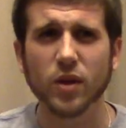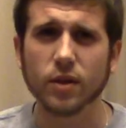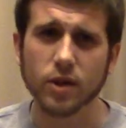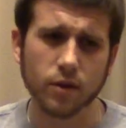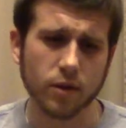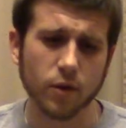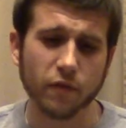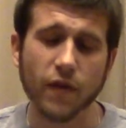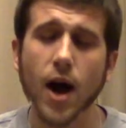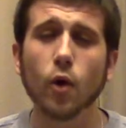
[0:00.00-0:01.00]
you
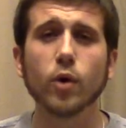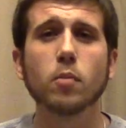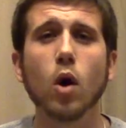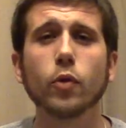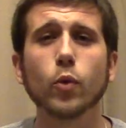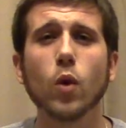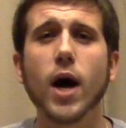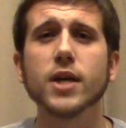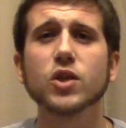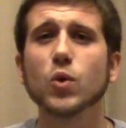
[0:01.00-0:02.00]
followed him all through
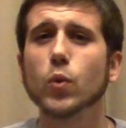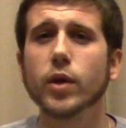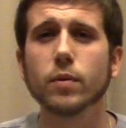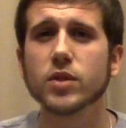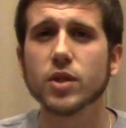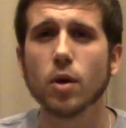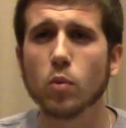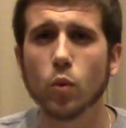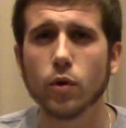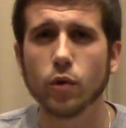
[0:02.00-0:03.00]
high school when he was the
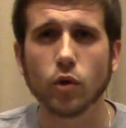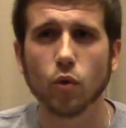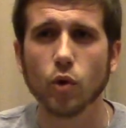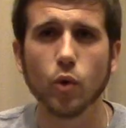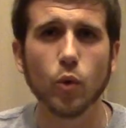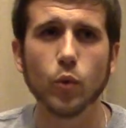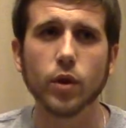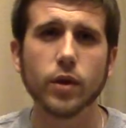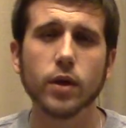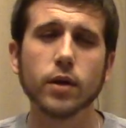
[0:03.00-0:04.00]
#1 recruit,
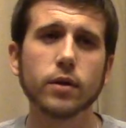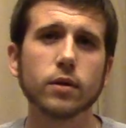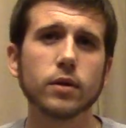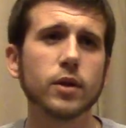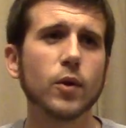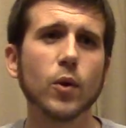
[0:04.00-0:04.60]
and then